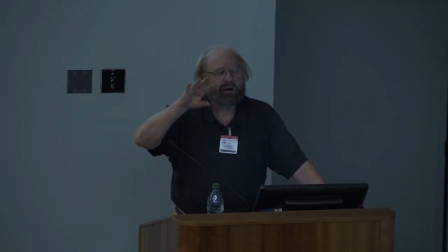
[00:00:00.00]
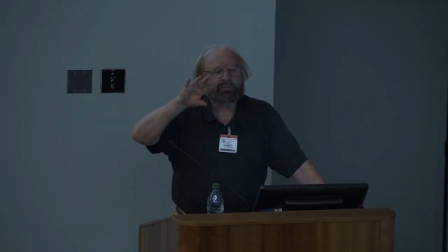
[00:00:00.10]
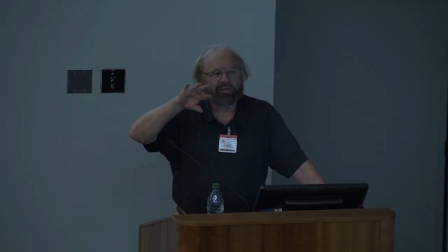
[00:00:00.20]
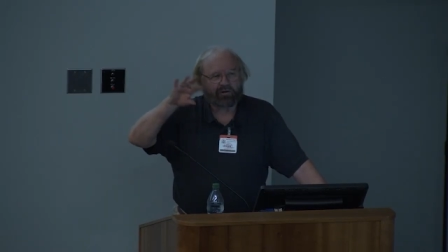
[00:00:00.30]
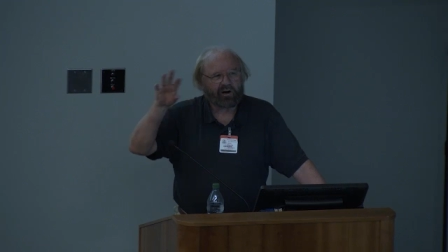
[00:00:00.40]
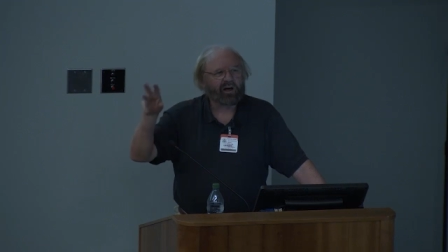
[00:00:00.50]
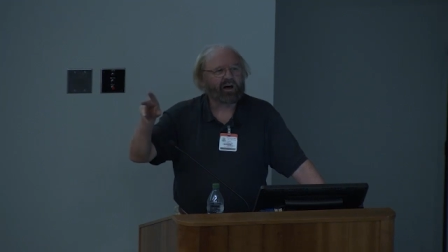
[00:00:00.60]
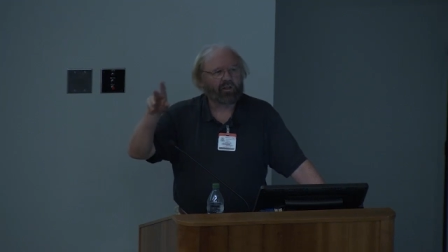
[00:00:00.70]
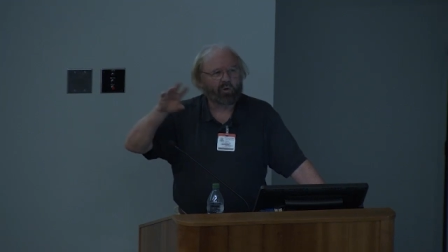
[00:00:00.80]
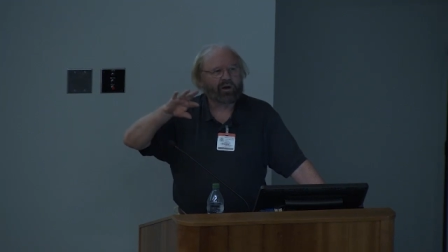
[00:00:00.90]
But there are
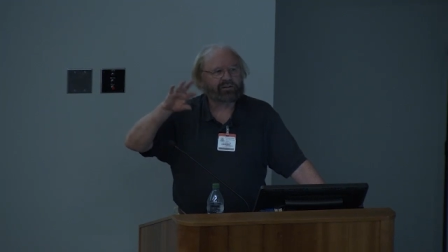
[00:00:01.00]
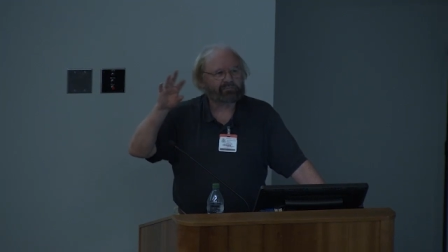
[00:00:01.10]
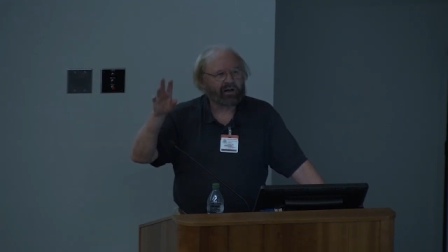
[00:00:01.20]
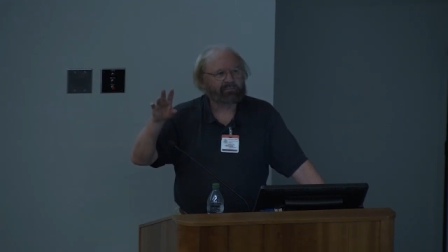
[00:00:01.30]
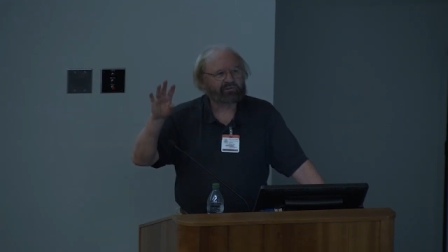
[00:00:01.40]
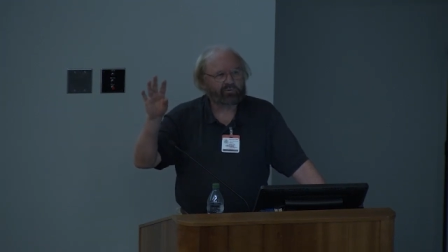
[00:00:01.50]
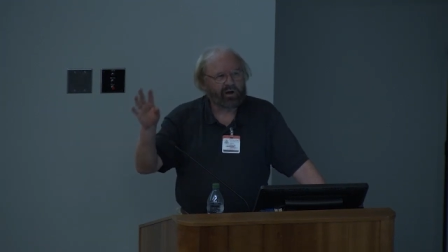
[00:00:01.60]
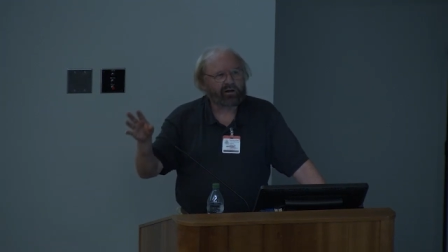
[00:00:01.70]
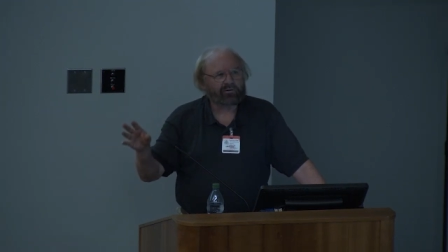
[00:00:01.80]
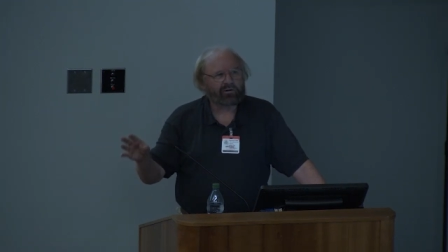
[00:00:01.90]
other ways perhaps
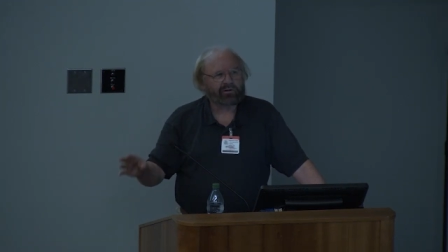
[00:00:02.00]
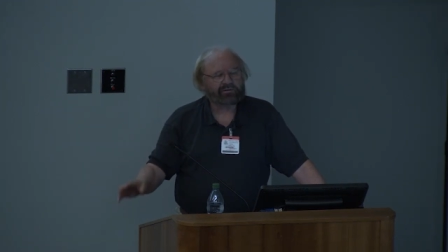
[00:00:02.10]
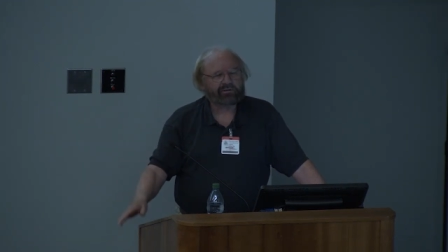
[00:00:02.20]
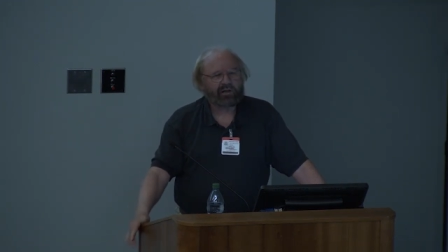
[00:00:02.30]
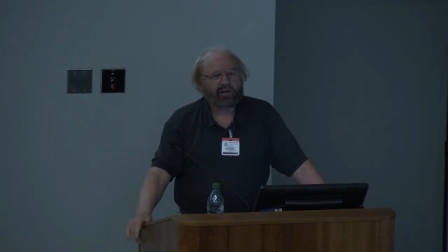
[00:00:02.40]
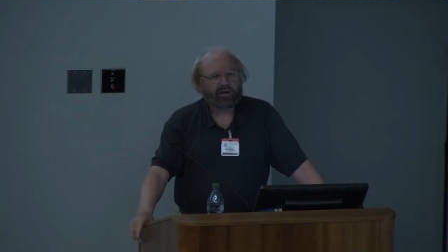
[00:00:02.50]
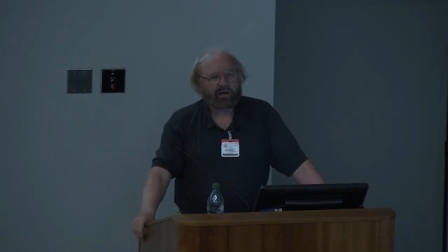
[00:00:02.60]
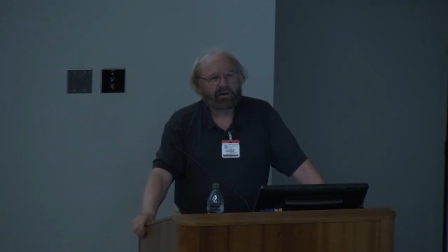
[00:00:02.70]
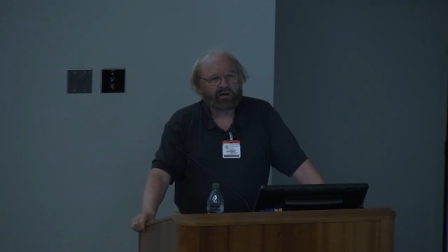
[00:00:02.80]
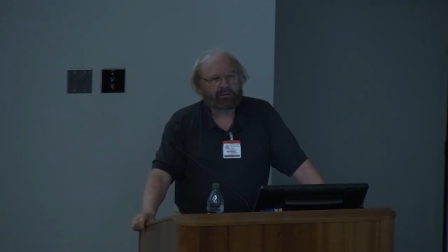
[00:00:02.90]
around this.
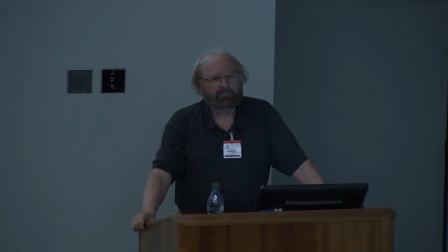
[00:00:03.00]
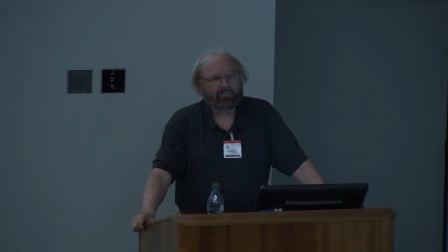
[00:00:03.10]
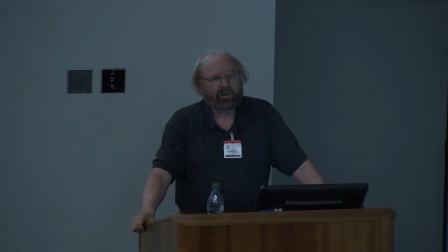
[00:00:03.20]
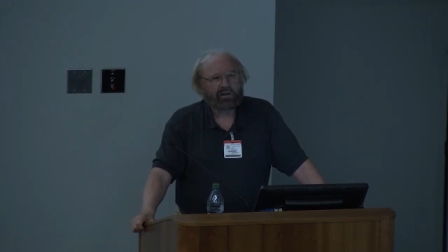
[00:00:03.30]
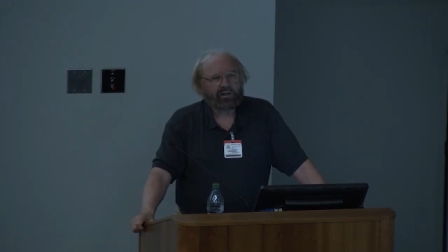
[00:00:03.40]
Um,